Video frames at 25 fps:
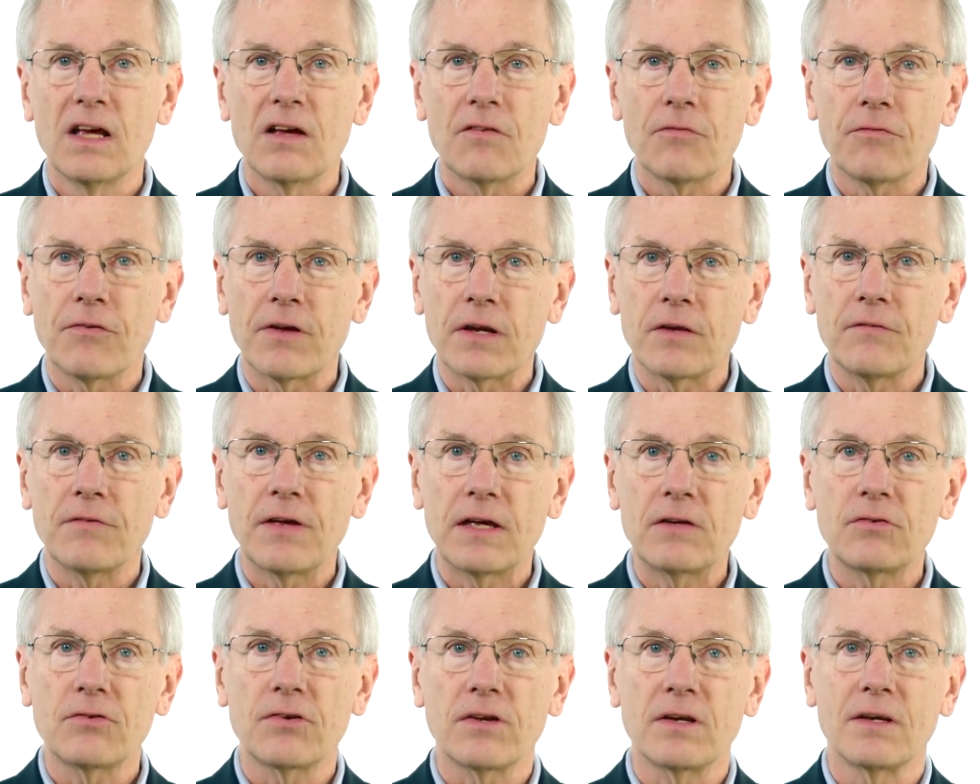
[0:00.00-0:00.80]

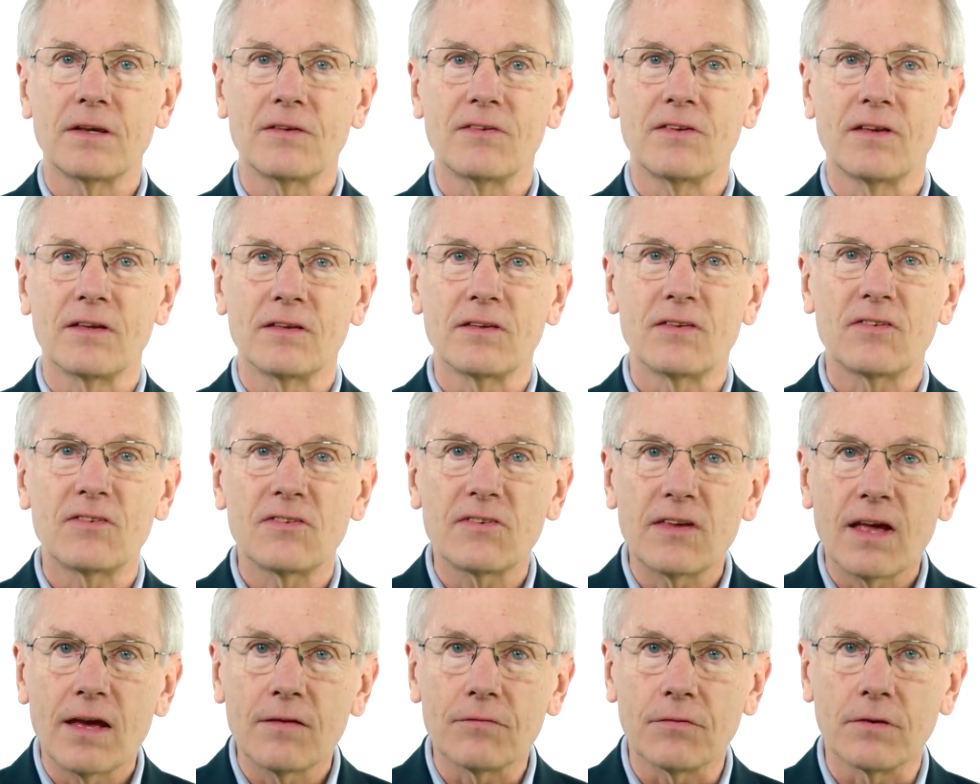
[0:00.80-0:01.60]
Funovation is in
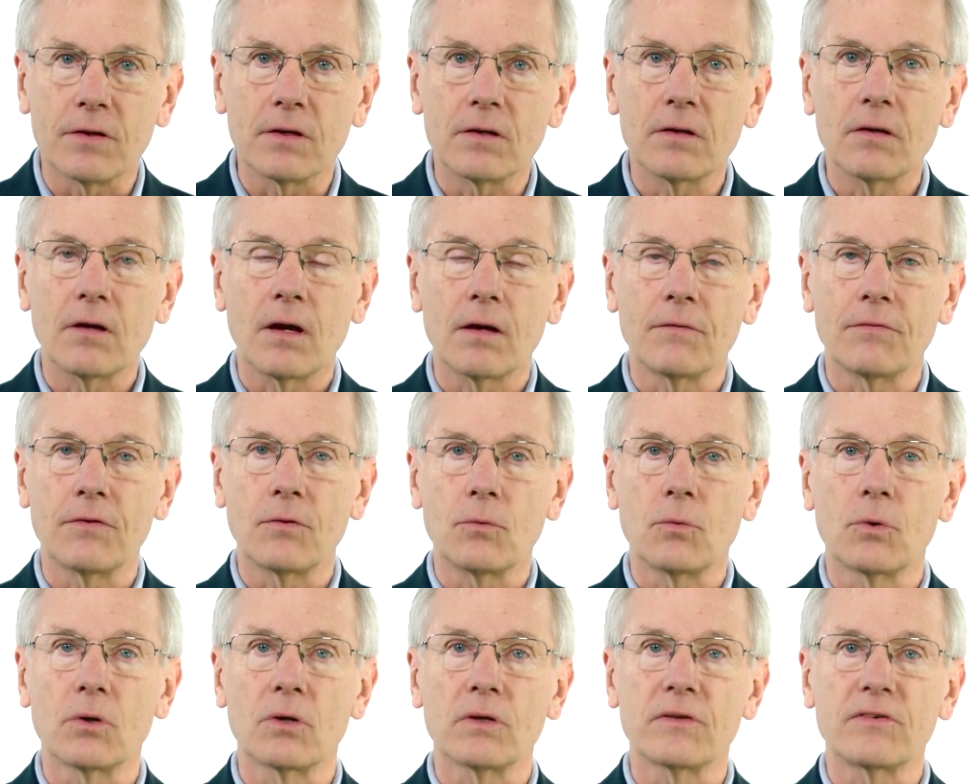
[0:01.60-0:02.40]
seven of the
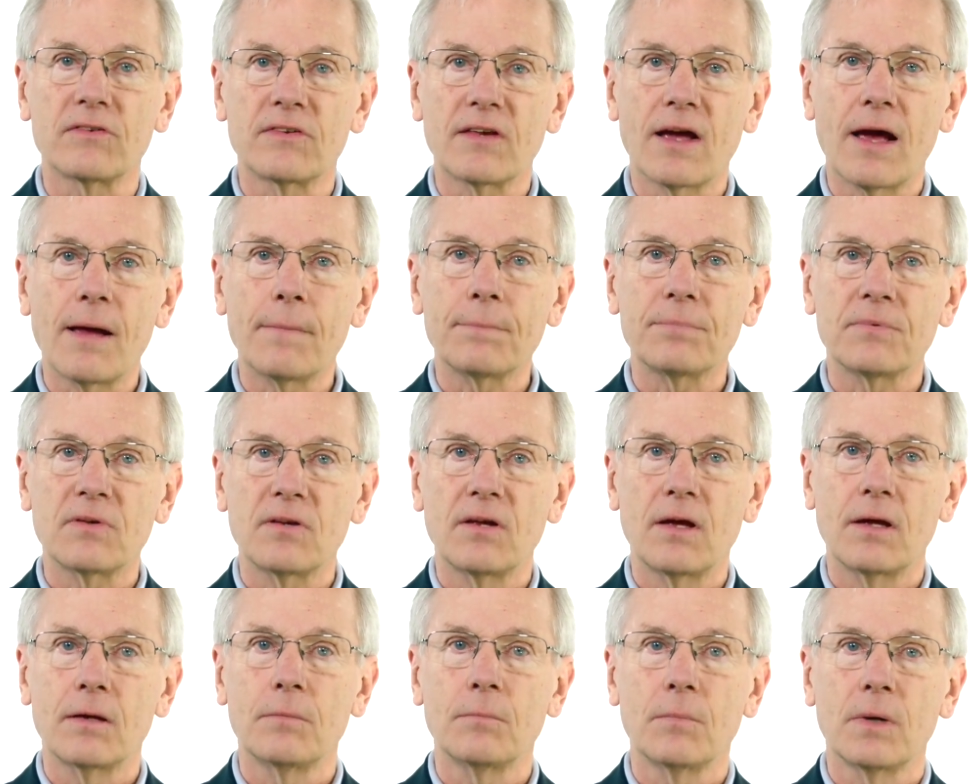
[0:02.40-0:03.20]
world's top
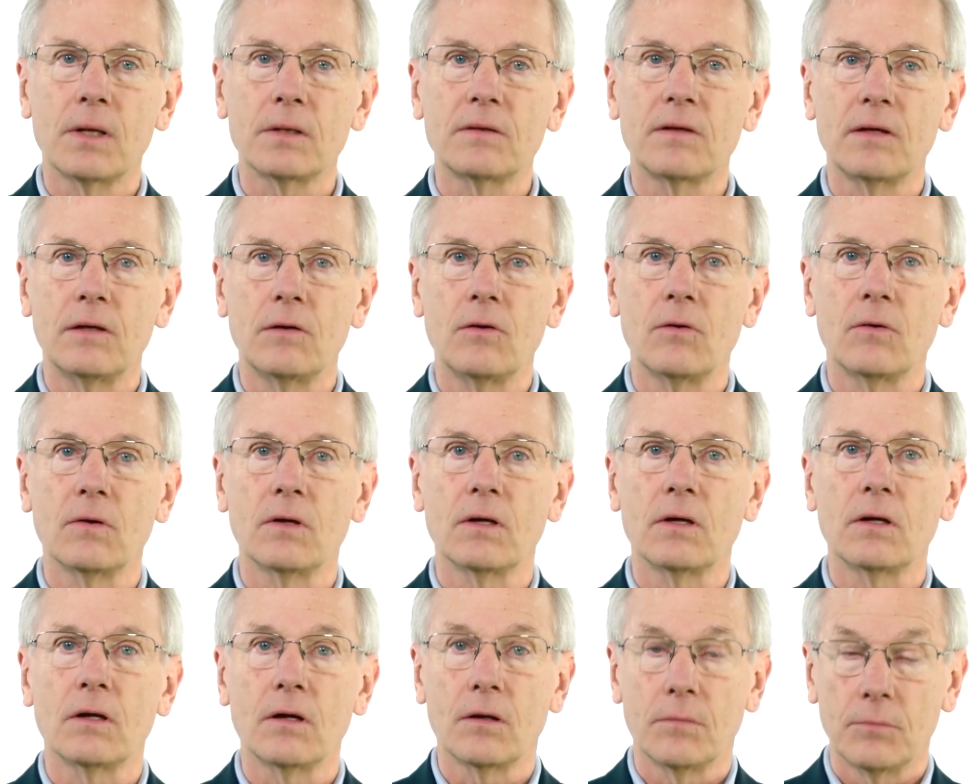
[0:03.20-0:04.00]
10 multi
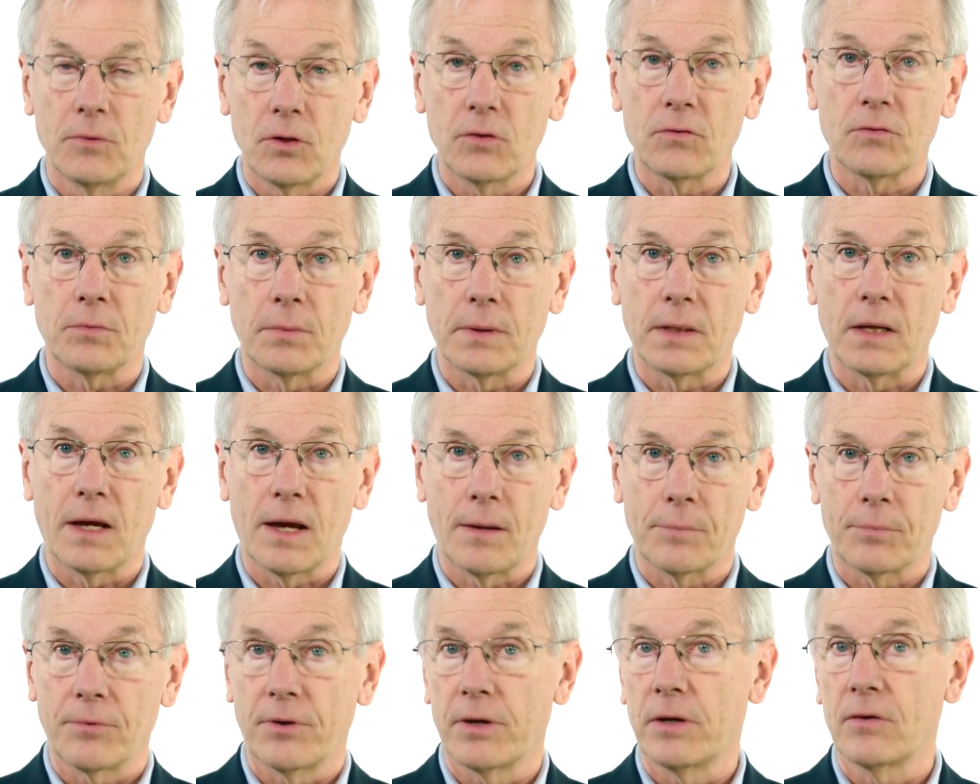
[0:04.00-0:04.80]
unit amusement
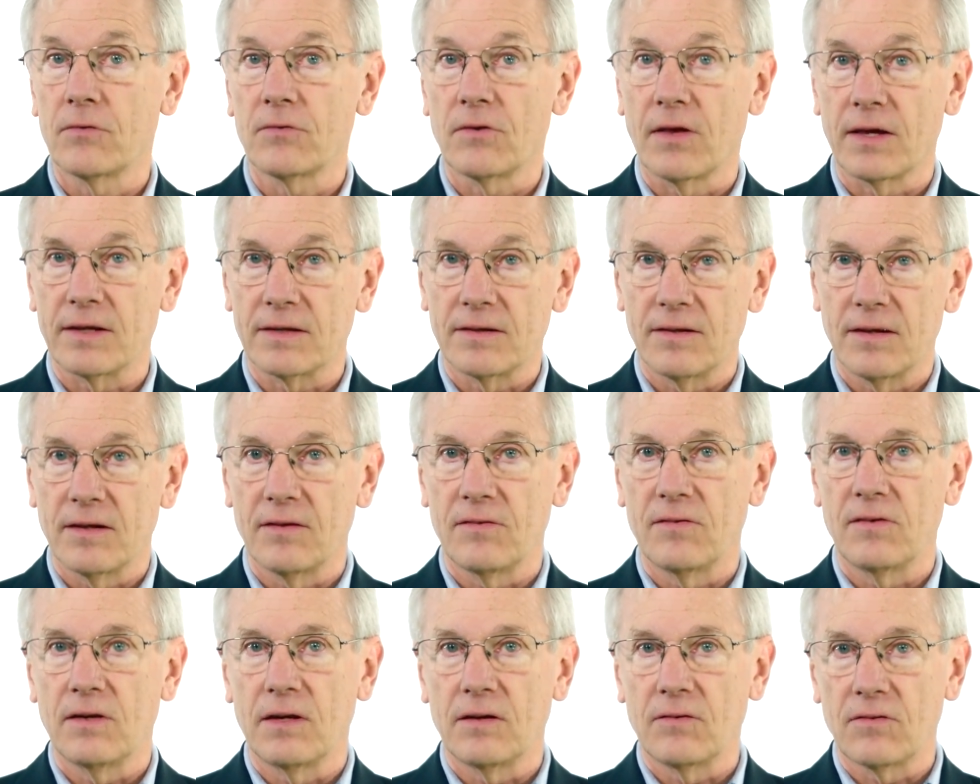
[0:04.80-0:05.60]
operators like
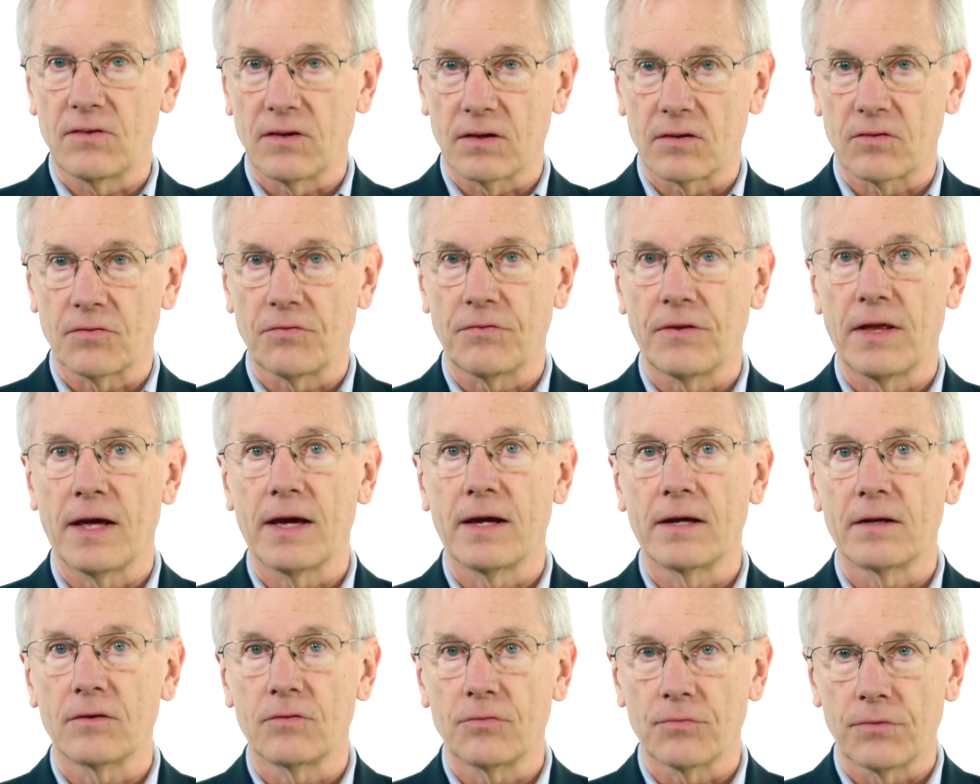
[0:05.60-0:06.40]
Disney, Six
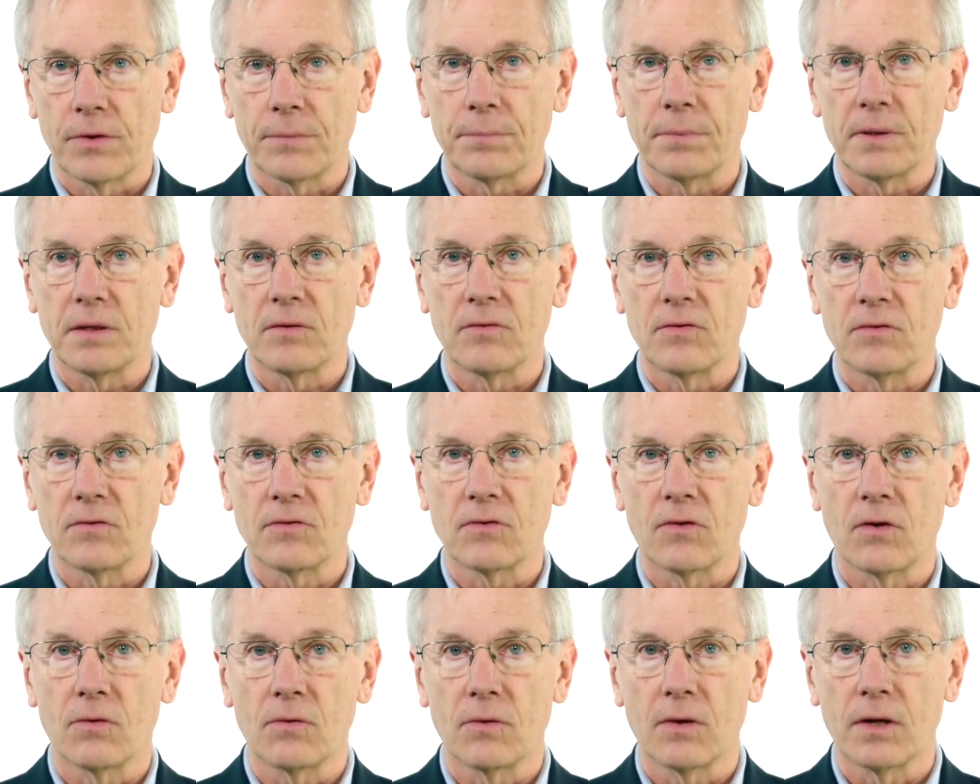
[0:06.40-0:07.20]
Flags, Ripley's, and
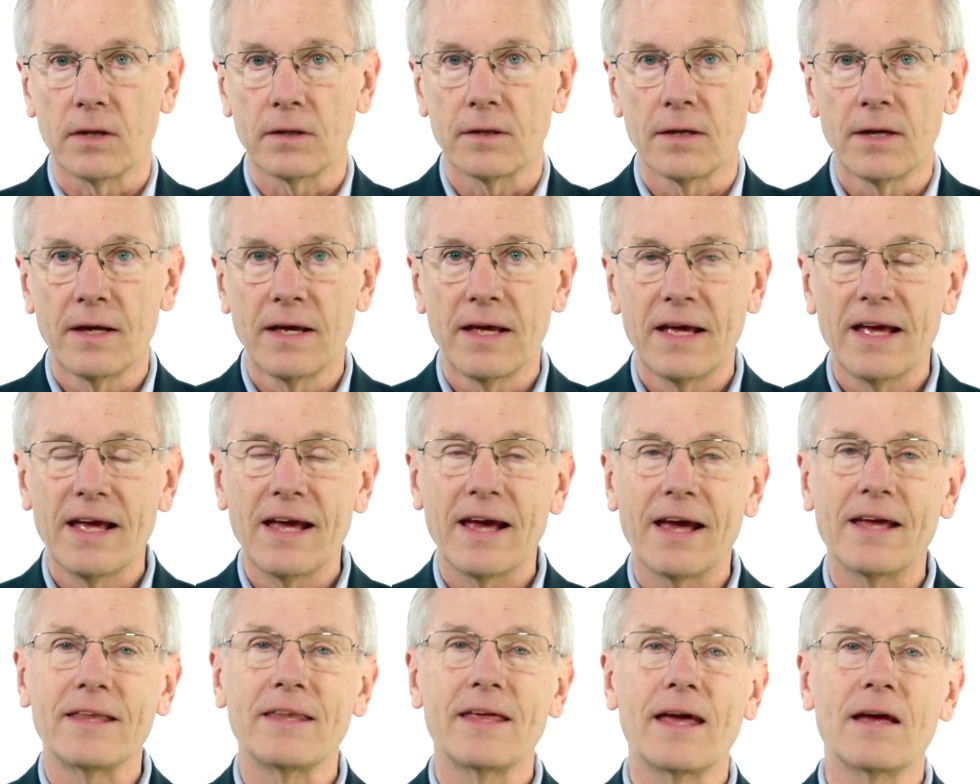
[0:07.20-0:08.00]
so on,
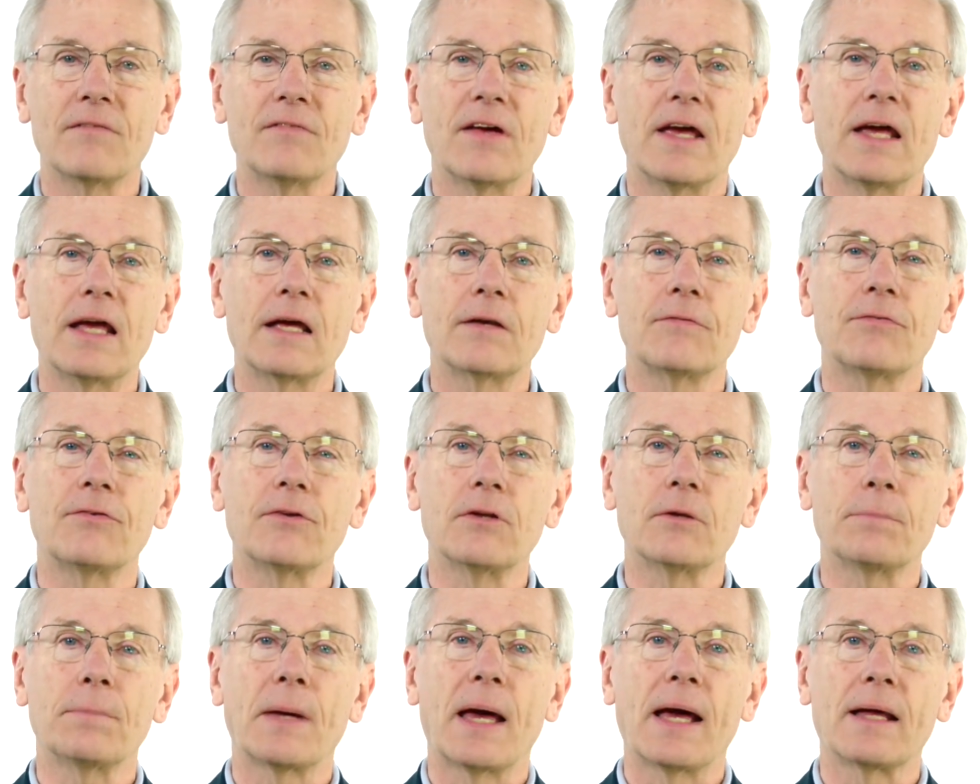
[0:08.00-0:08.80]
and they have a
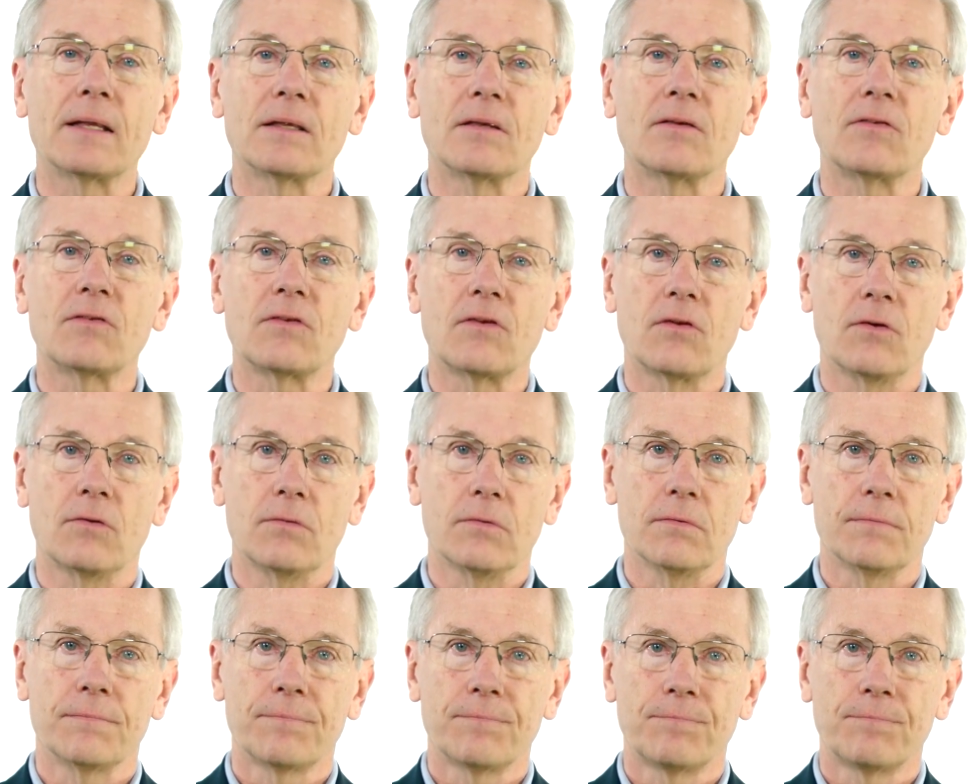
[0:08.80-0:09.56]
handful of patents too.